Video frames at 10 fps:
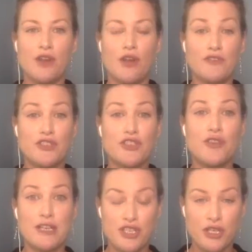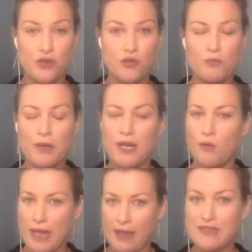of strategy call, but I
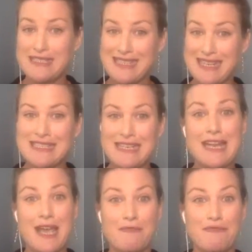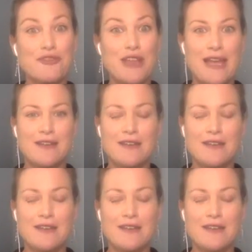will have a sexy name for that.